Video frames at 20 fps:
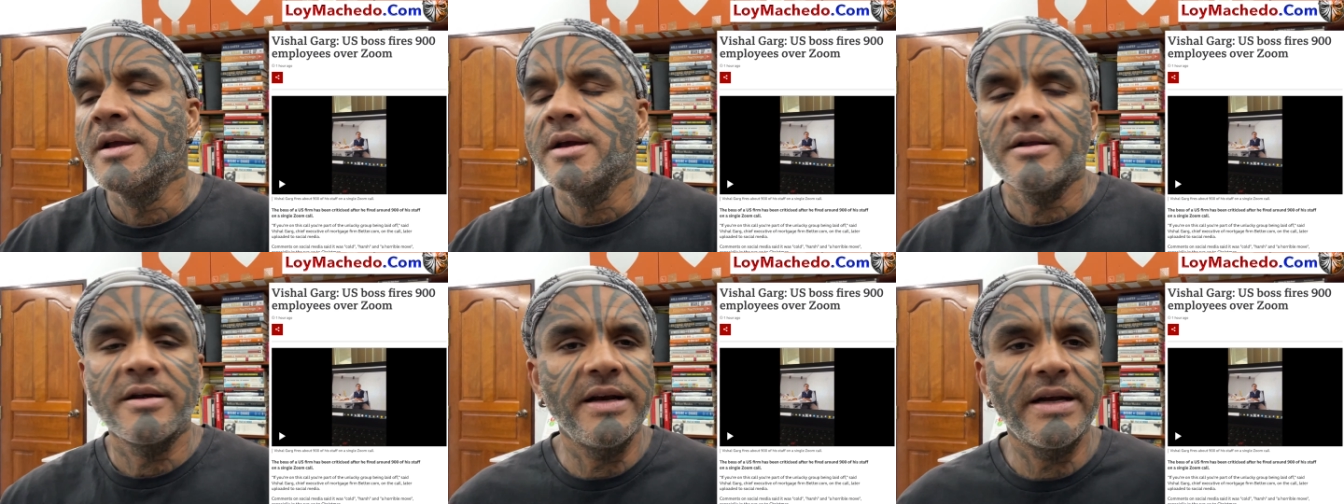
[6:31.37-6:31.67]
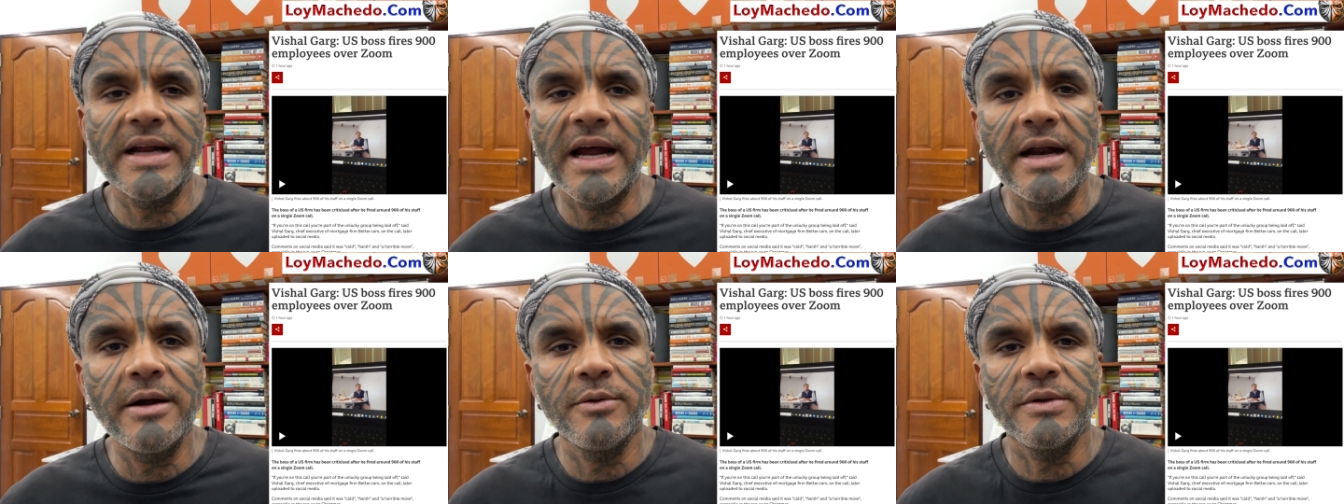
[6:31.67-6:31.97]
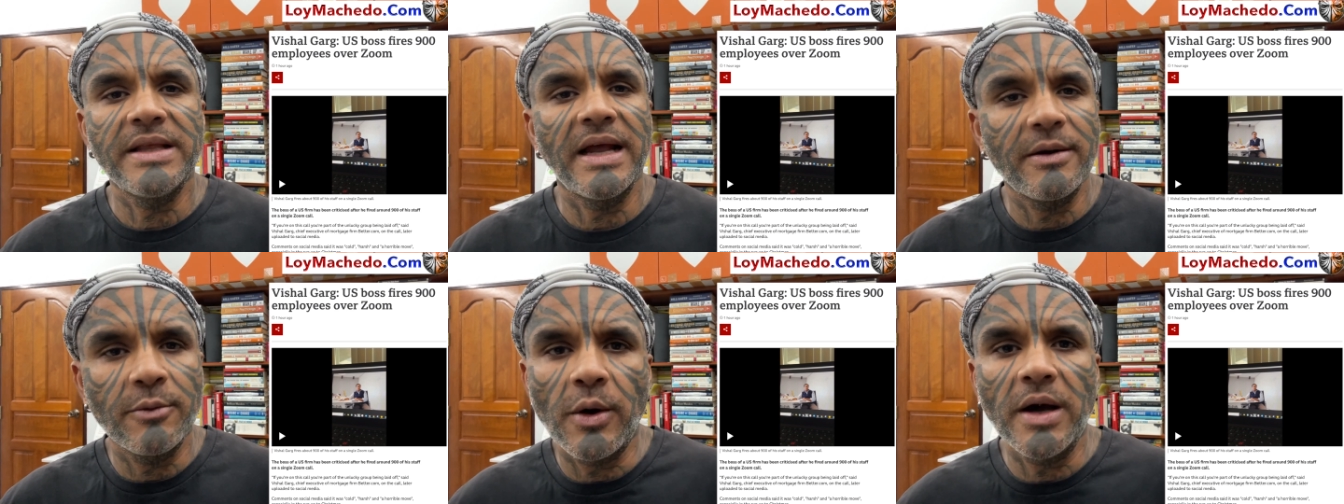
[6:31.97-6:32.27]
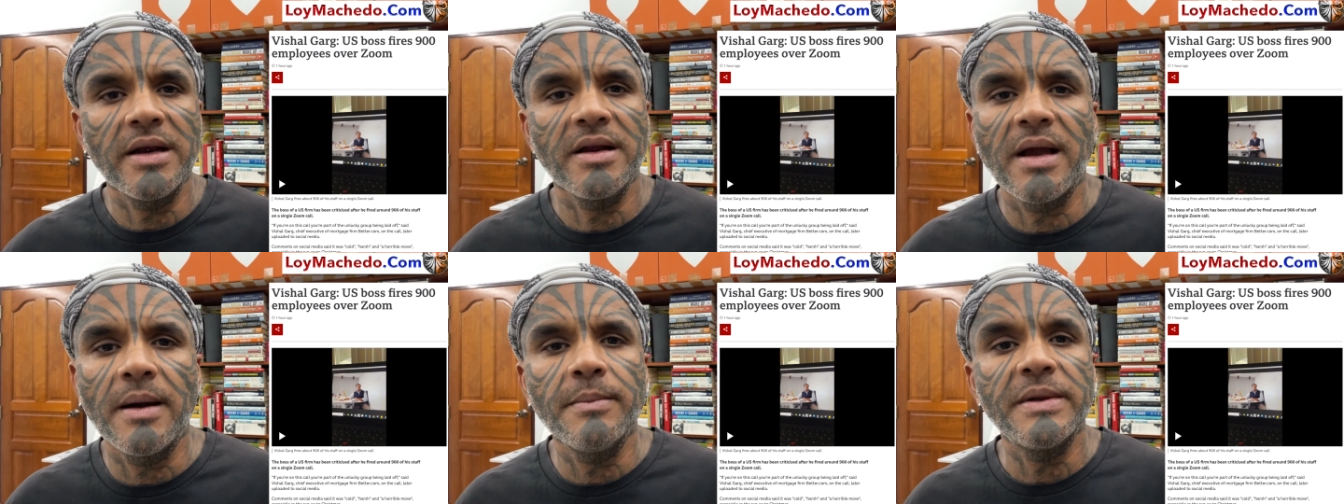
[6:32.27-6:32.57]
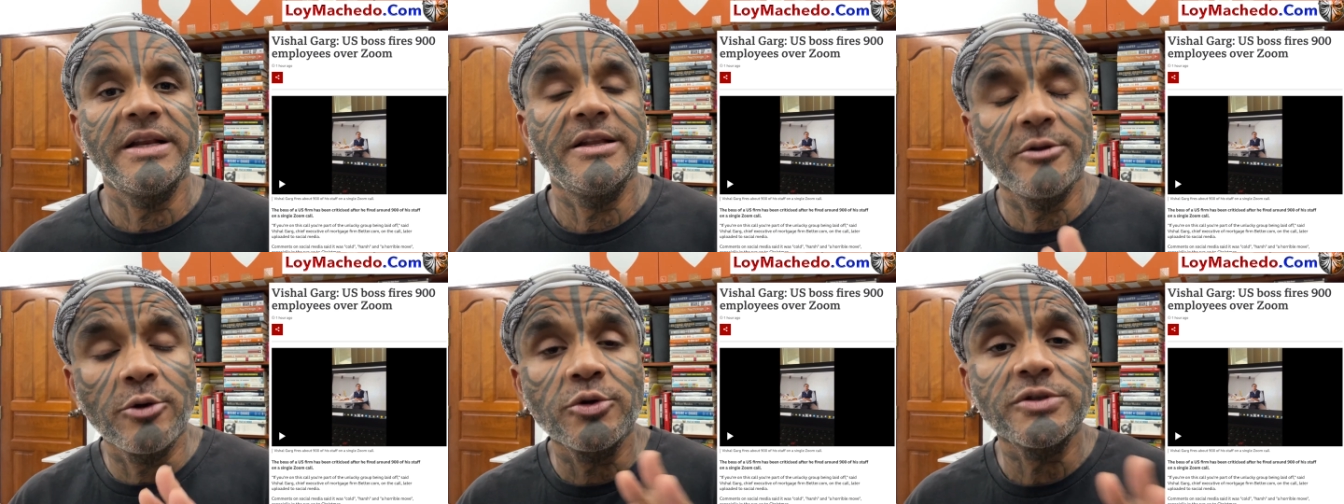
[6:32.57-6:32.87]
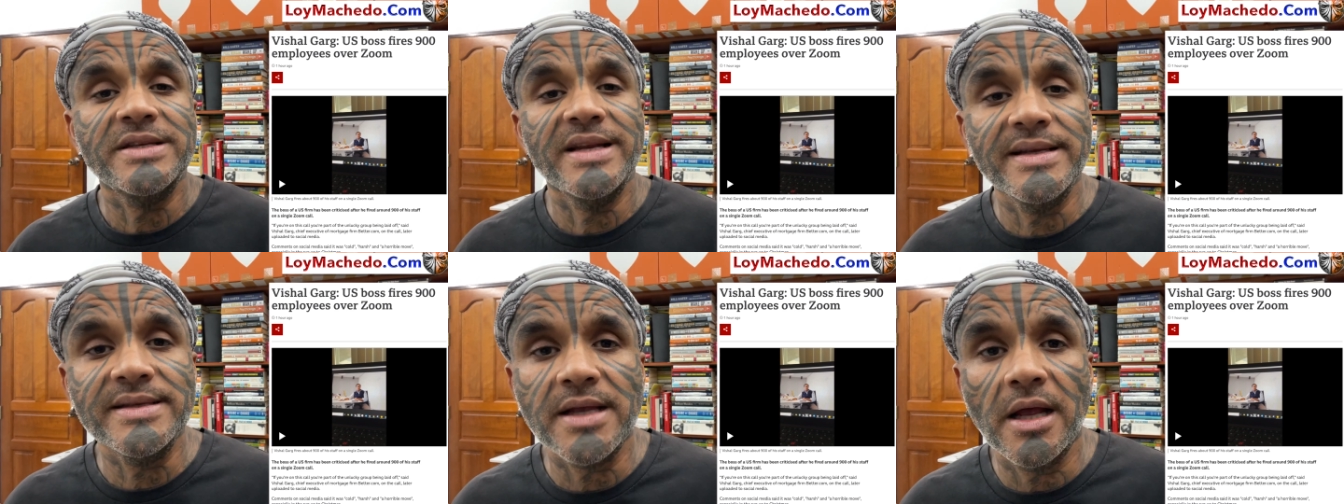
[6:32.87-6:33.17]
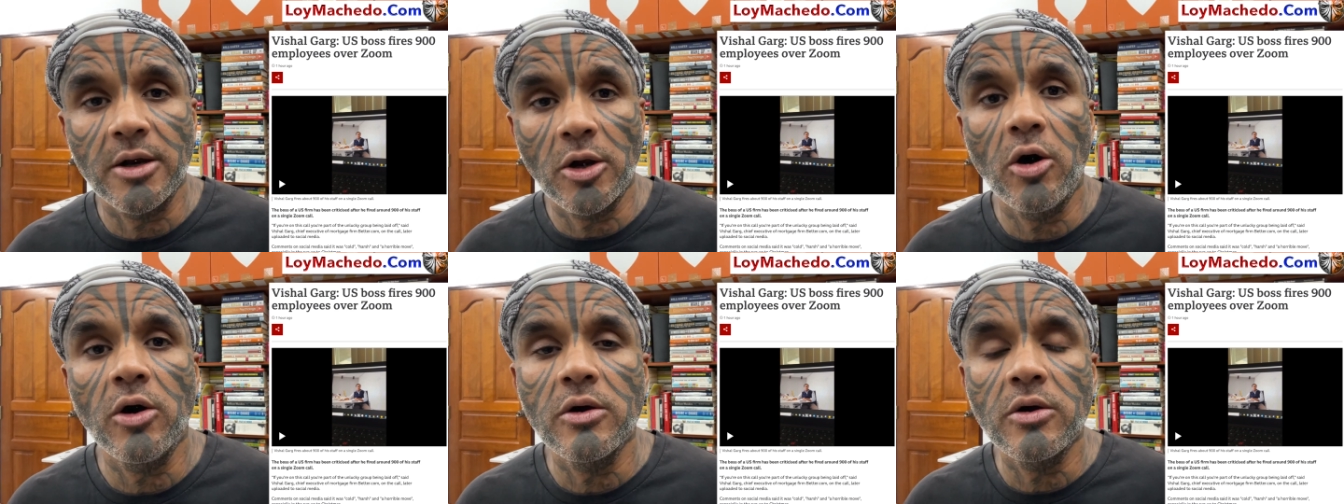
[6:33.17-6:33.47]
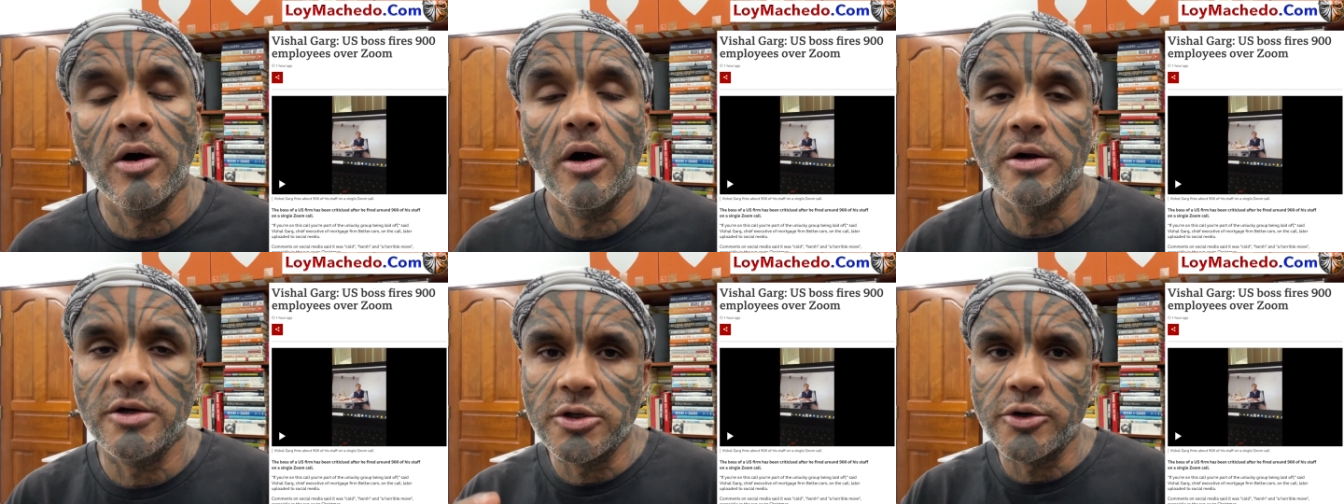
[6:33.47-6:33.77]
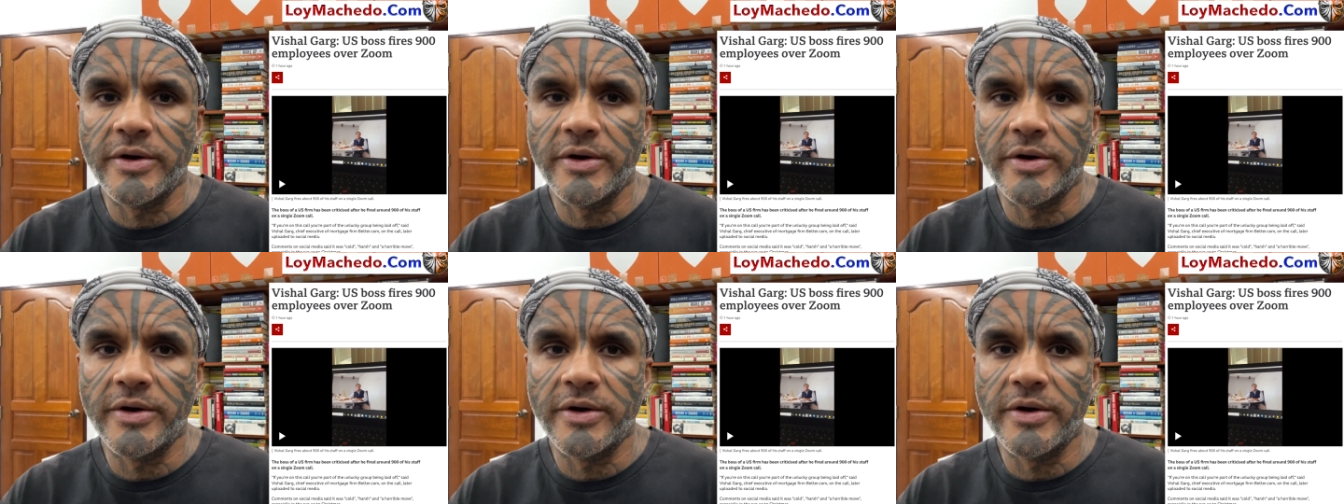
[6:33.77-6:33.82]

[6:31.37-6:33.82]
retired with that one company, those days are long gone.